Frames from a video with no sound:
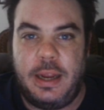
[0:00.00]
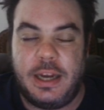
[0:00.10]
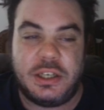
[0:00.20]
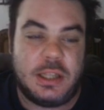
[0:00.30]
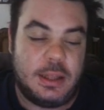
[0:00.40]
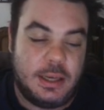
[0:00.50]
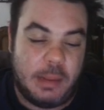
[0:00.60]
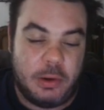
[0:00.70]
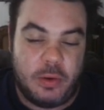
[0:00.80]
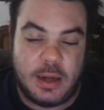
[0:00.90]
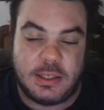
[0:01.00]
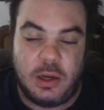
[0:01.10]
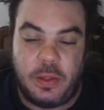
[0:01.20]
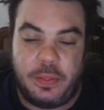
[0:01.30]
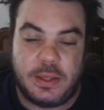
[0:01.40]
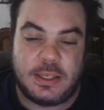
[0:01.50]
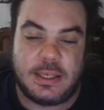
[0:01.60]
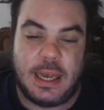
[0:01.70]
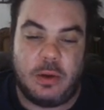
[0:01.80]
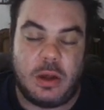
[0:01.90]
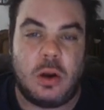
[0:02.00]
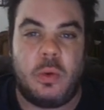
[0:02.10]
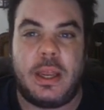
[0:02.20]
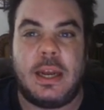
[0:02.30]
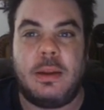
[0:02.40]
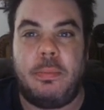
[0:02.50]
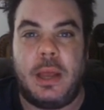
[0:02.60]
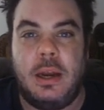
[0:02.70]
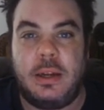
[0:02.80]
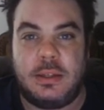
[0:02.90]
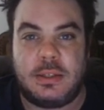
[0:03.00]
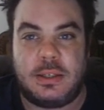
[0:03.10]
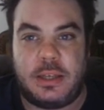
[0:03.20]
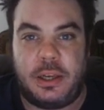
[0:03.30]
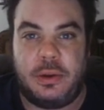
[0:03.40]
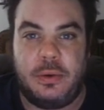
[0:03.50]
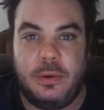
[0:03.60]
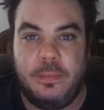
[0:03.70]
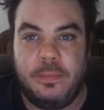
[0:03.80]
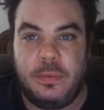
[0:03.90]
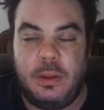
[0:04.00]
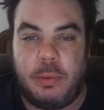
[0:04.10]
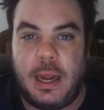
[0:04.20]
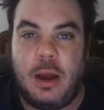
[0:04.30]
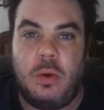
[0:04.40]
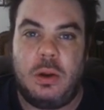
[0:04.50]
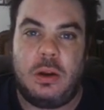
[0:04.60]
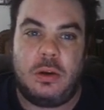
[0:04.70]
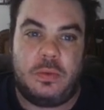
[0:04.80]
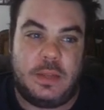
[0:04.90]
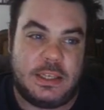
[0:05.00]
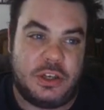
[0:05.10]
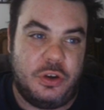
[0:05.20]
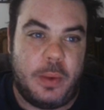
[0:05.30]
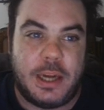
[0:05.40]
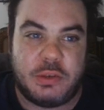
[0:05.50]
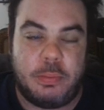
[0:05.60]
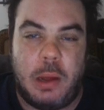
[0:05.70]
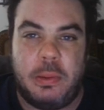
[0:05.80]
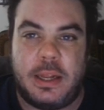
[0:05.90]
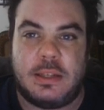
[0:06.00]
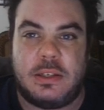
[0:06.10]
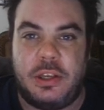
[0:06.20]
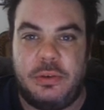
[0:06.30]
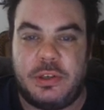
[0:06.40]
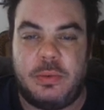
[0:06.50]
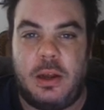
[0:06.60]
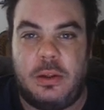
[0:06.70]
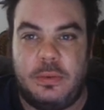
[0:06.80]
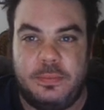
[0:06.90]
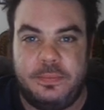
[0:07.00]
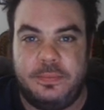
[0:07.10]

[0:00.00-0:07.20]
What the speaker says: And just let the Democrats know that this is how not only independents see you, but how these new age Republicans see you as well.